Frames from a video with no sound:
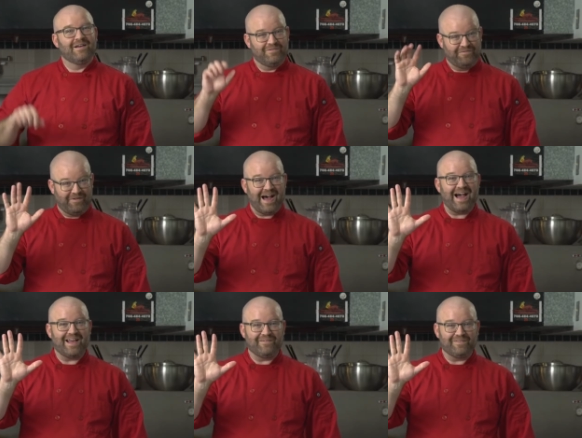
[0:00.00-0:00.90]

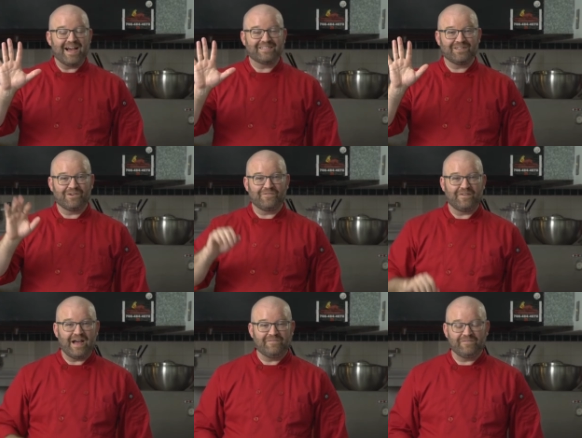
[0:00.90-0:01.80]
5. Yes, there are
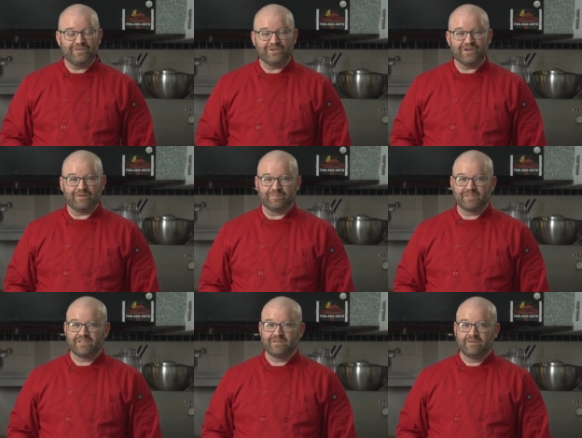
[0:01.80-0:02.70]
5 food groups.
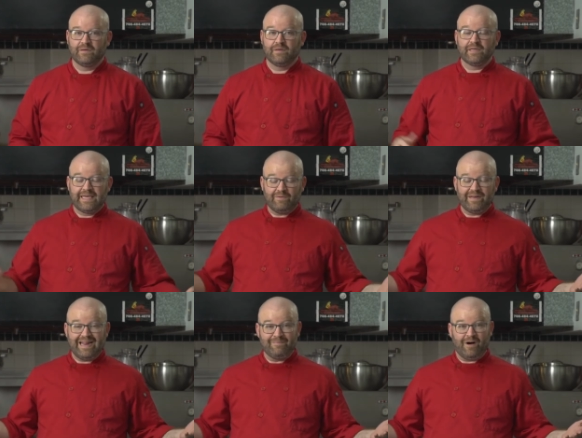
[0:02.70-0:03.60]
Can we
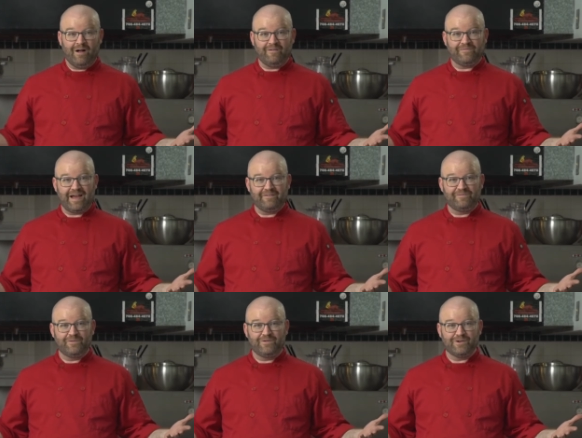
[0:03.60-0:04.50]
name all 5
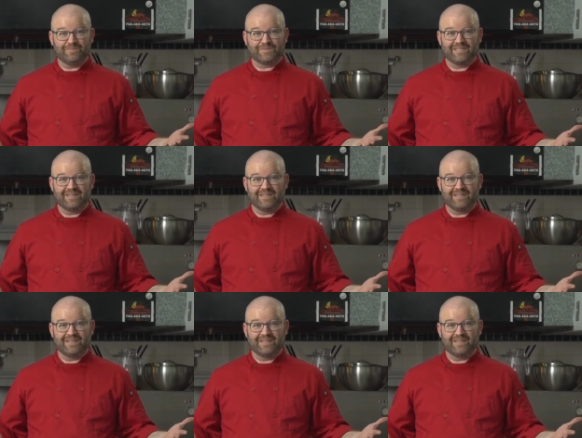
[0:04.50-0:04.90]
food groups?